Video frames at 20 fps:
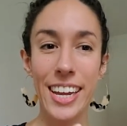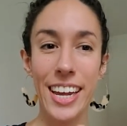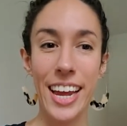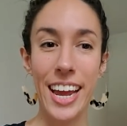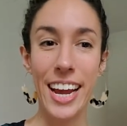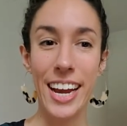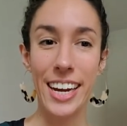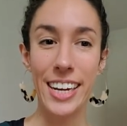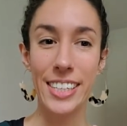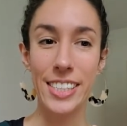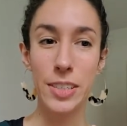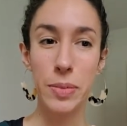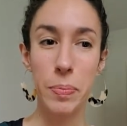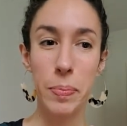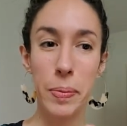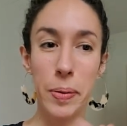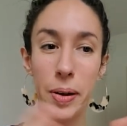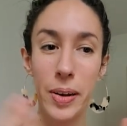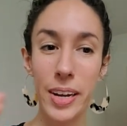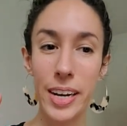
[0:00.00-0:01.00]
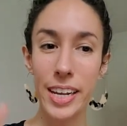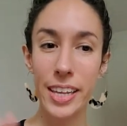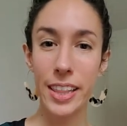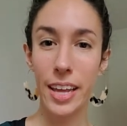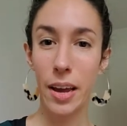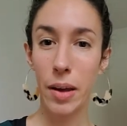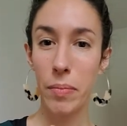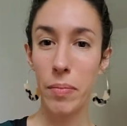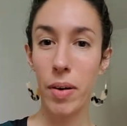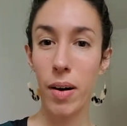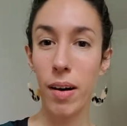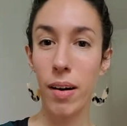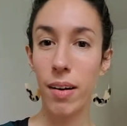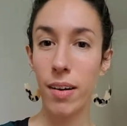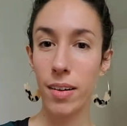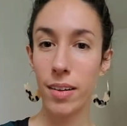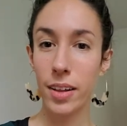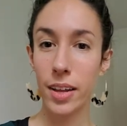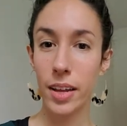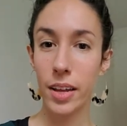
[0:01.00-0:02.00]
and putting them
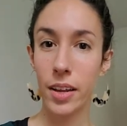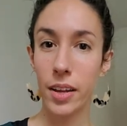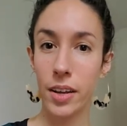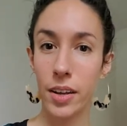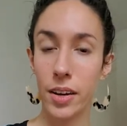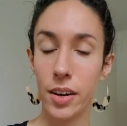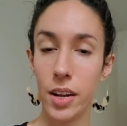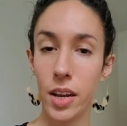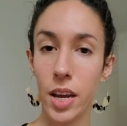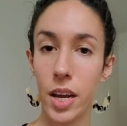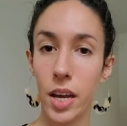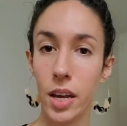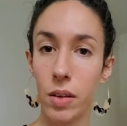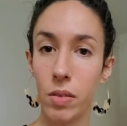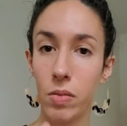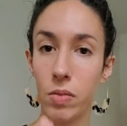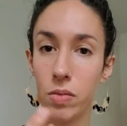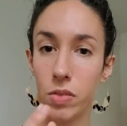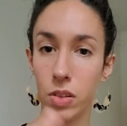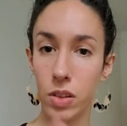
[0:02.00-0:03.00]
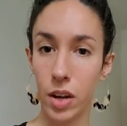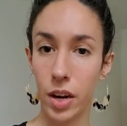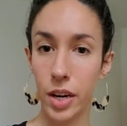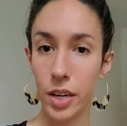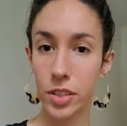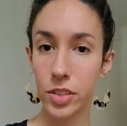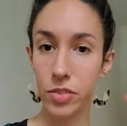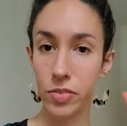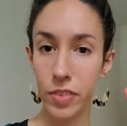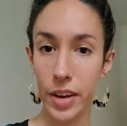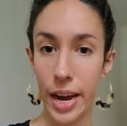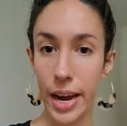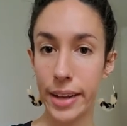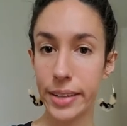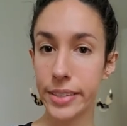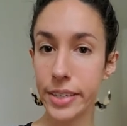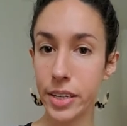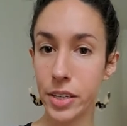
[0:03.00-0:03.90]
all in a large vat.